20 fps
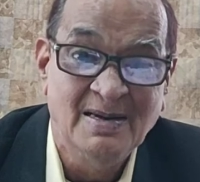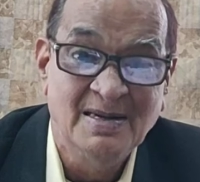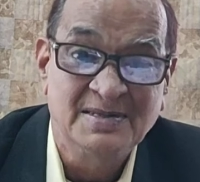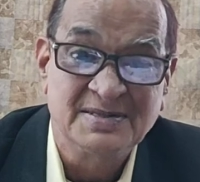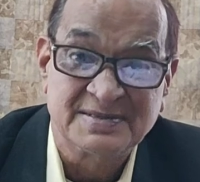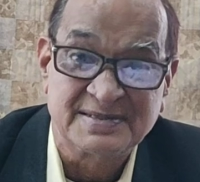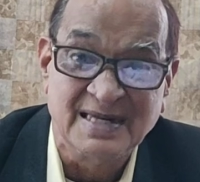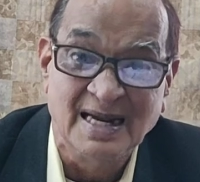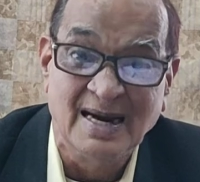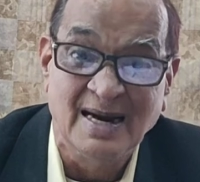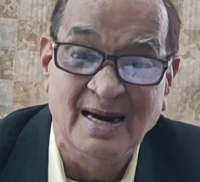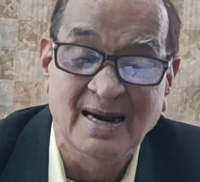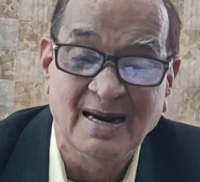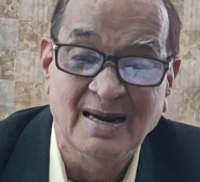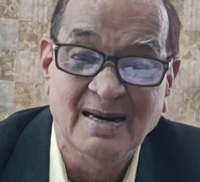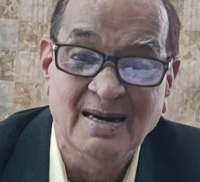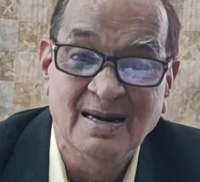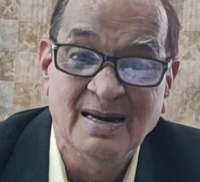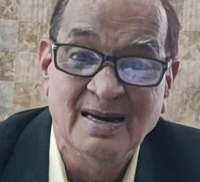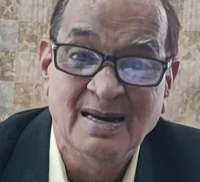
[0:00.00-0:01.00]

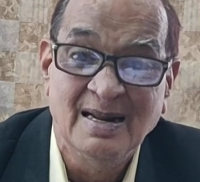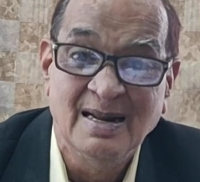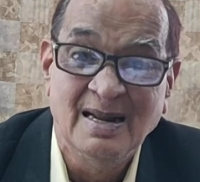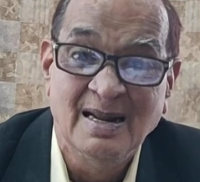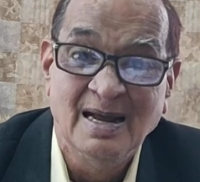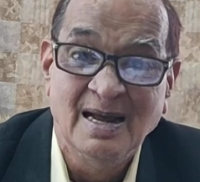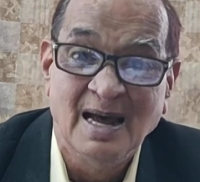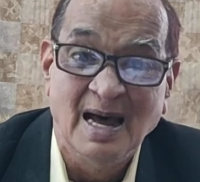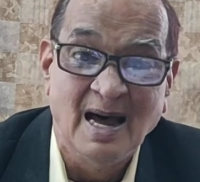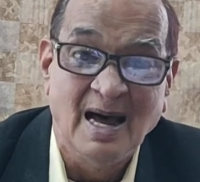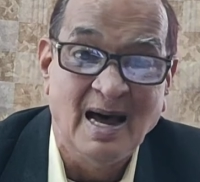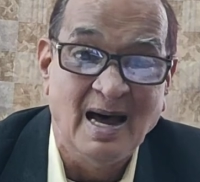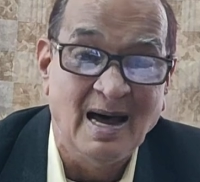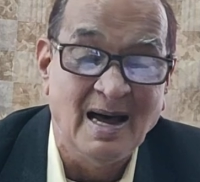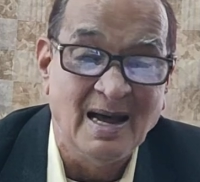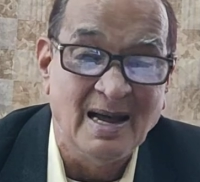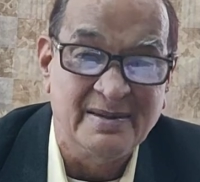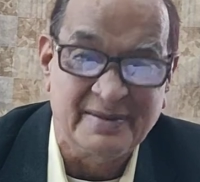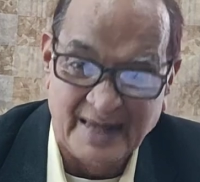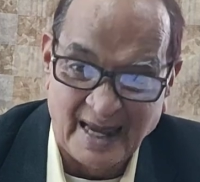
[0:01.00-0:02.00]
still
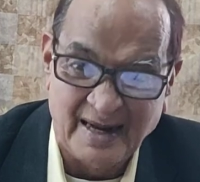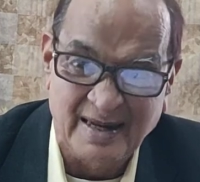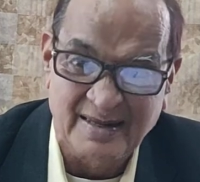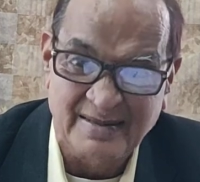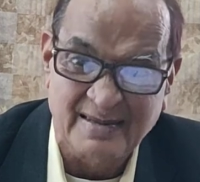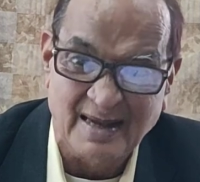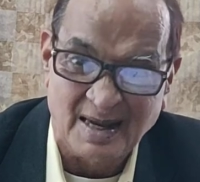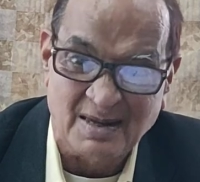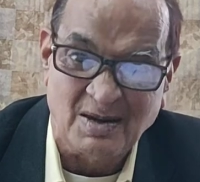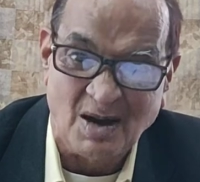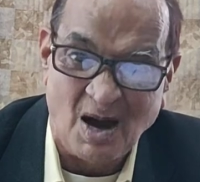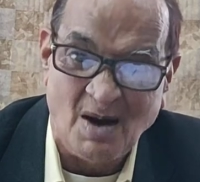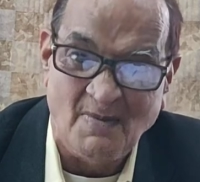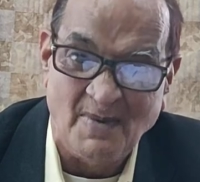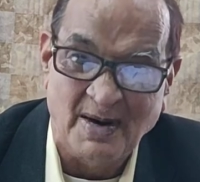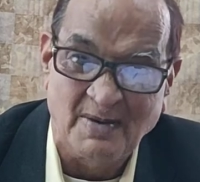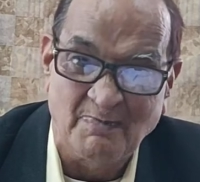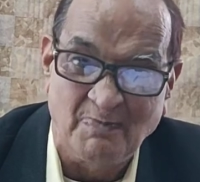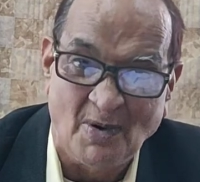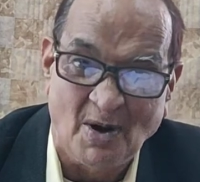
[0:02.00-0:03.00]
uh, there is a
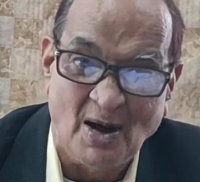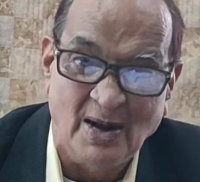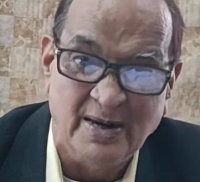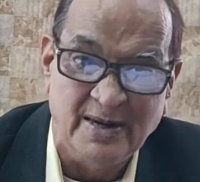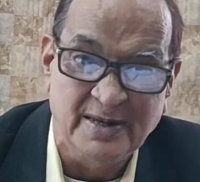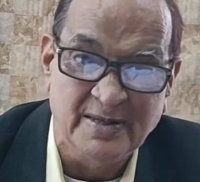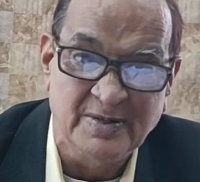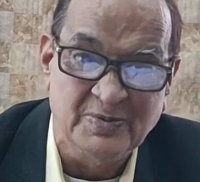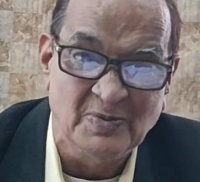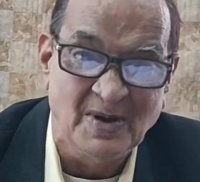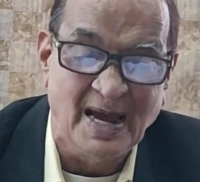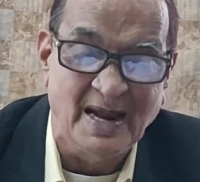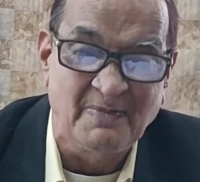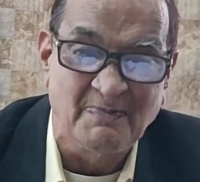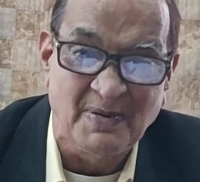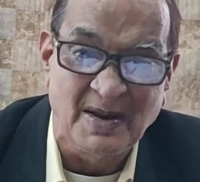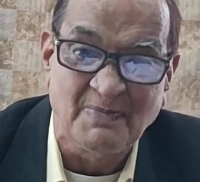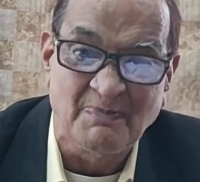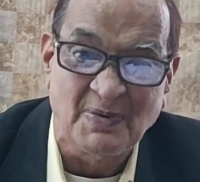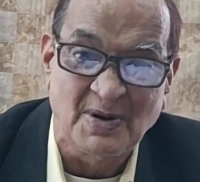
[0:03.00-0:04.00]
common point where
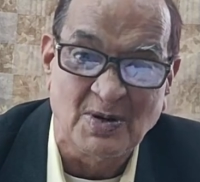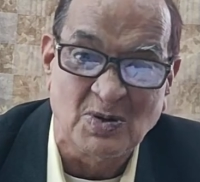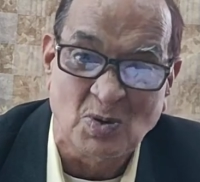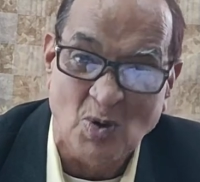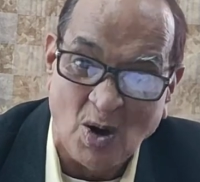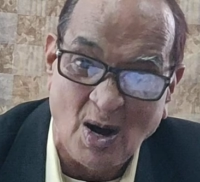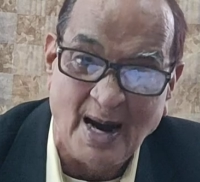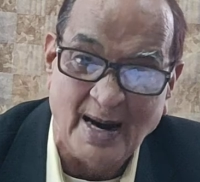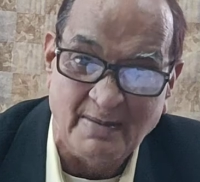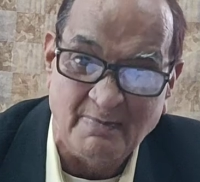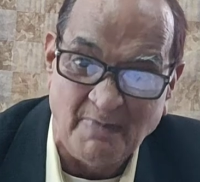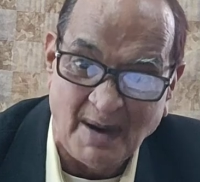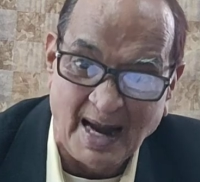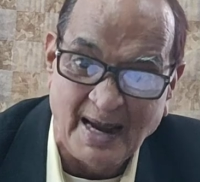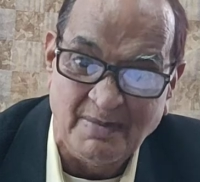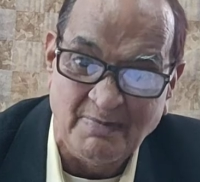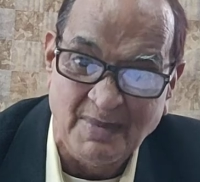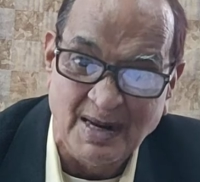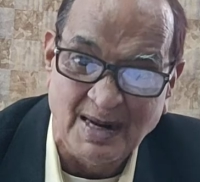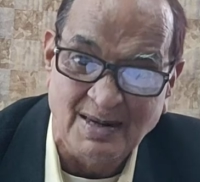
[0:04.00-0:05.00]
people go and
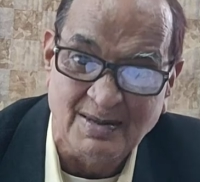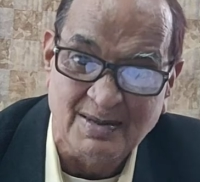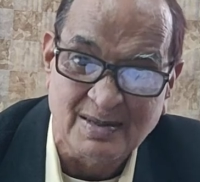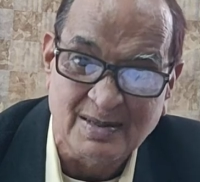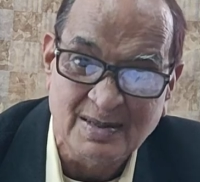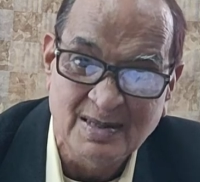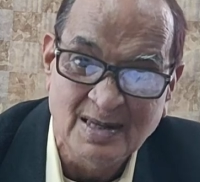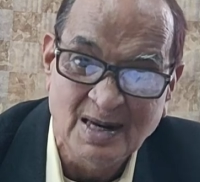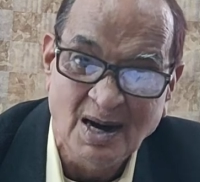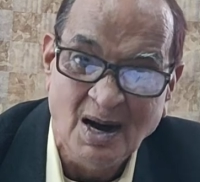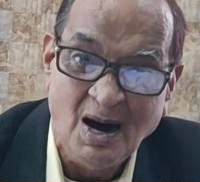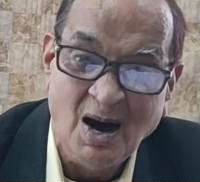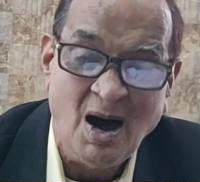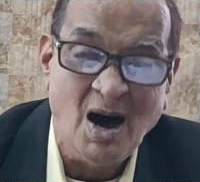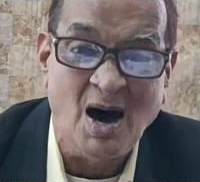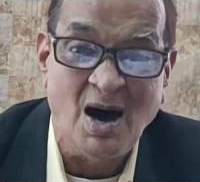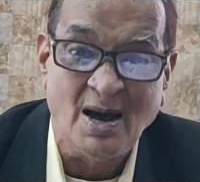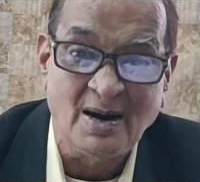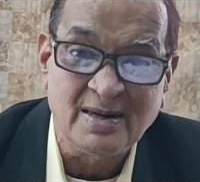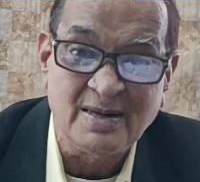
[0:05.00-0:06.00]
buy milk
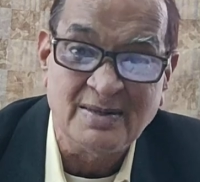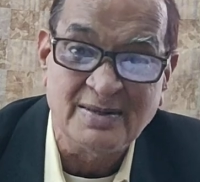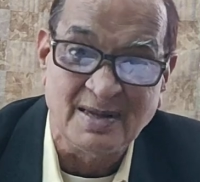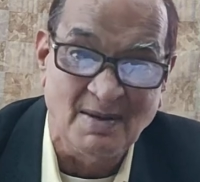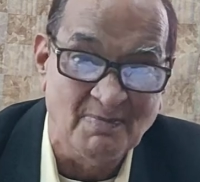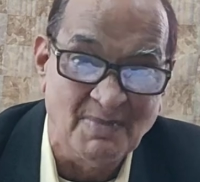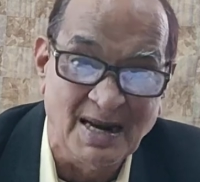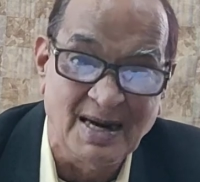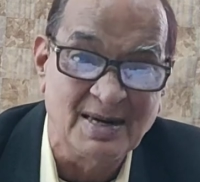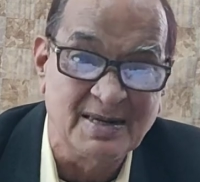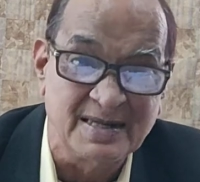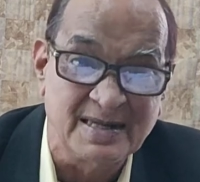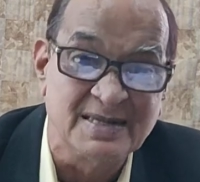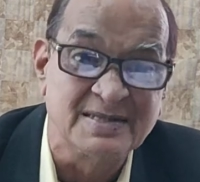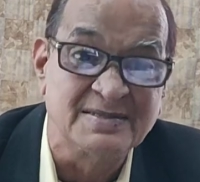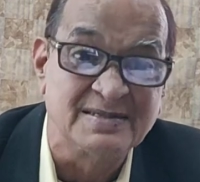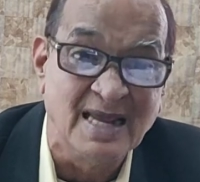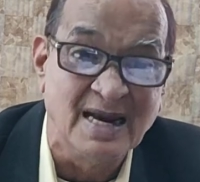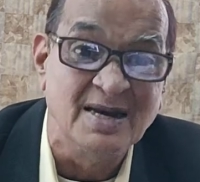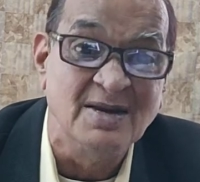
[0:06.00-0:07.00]
or the milk
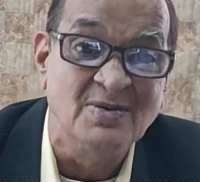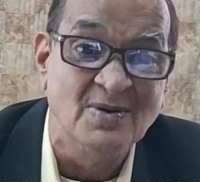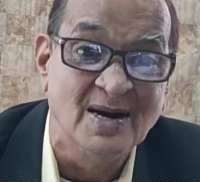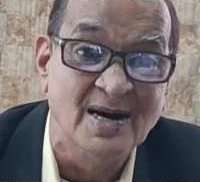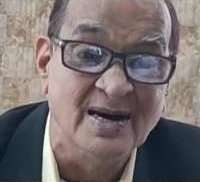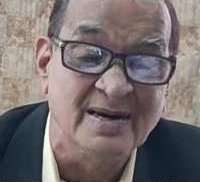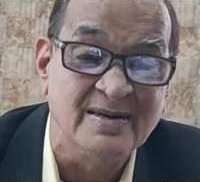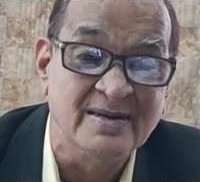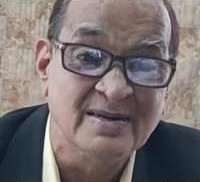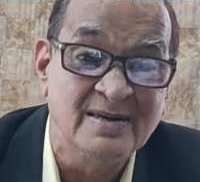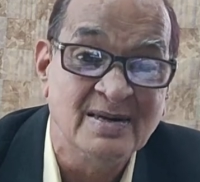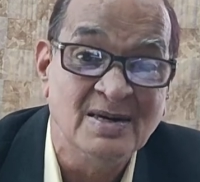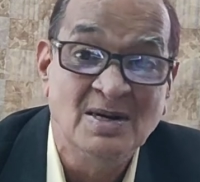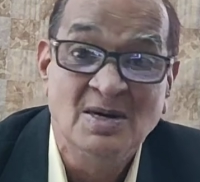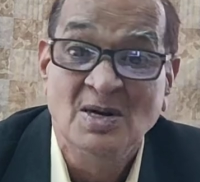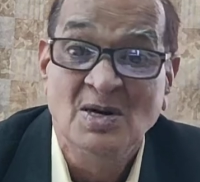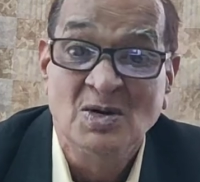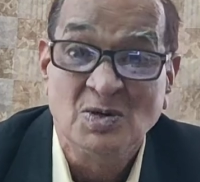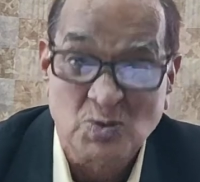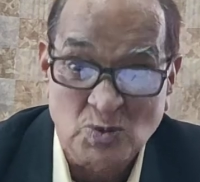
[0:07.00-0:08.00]
is delivered.
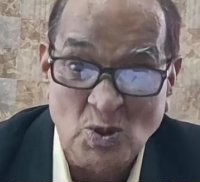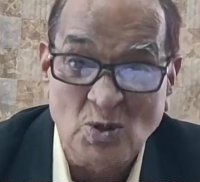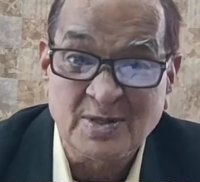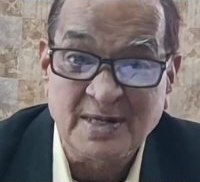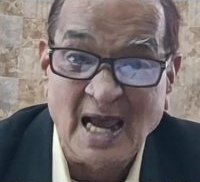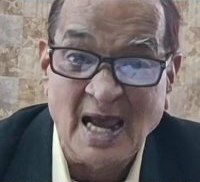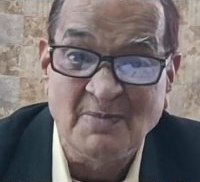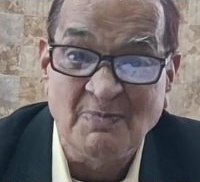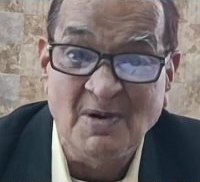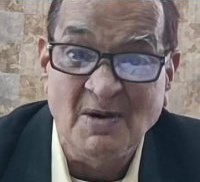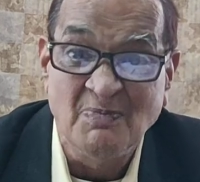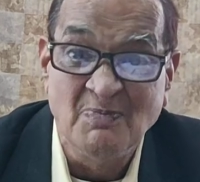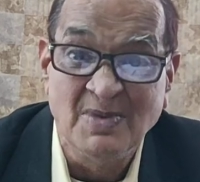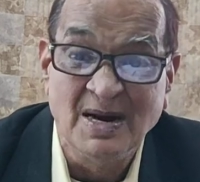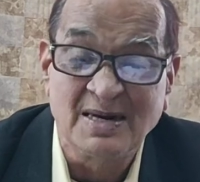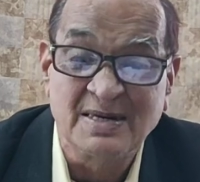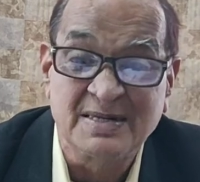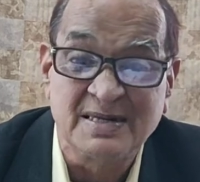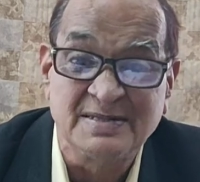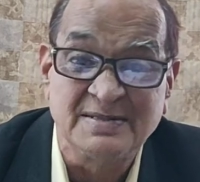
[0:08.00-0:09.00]
Two type of
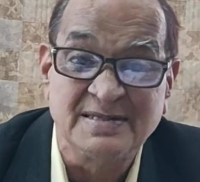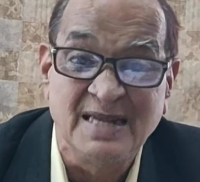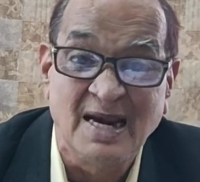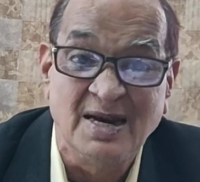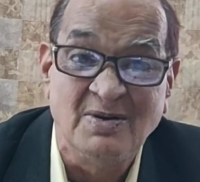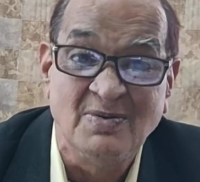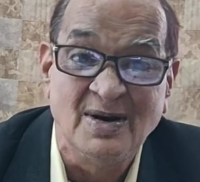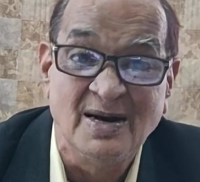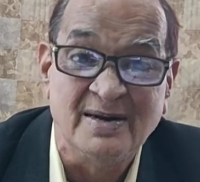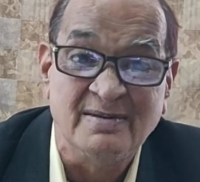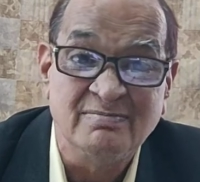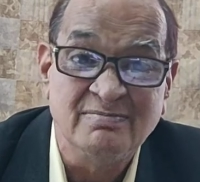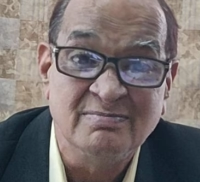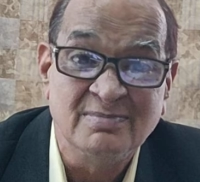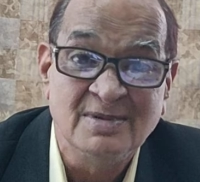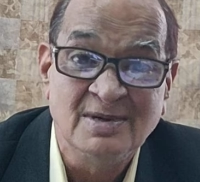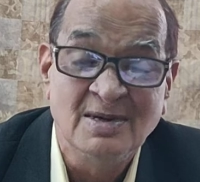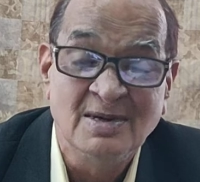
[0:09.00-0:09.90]
milk is delivered.